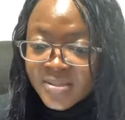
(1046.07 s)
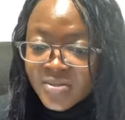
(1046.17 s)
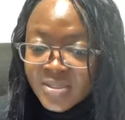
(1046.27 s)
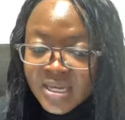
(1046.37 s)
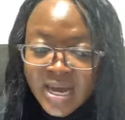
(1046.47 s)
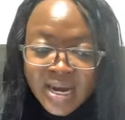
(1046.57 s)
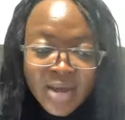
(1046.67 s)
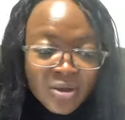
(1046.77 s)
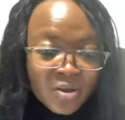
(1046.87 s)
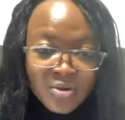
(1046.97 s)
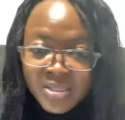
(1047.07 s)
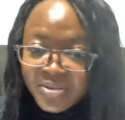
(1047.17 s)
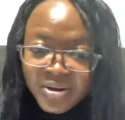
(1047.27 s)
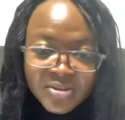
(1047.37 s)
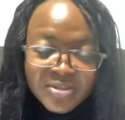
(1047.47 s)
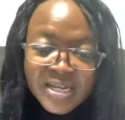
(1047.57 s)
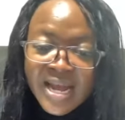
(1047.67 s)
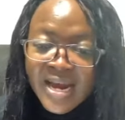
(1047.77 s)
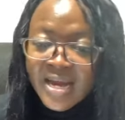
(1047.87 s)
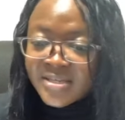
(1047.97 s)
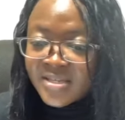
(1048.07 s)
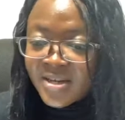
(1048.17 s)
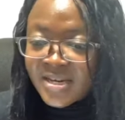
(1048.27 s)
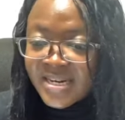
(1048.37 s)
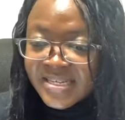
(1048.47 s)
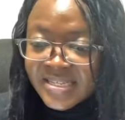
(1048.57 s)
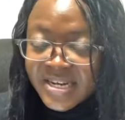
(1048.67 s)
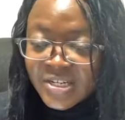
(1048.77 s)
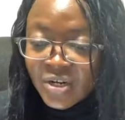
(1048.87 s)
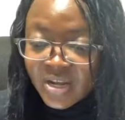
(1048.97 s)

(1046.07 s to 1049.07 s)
Are y'all considering New Zealand as a study destination?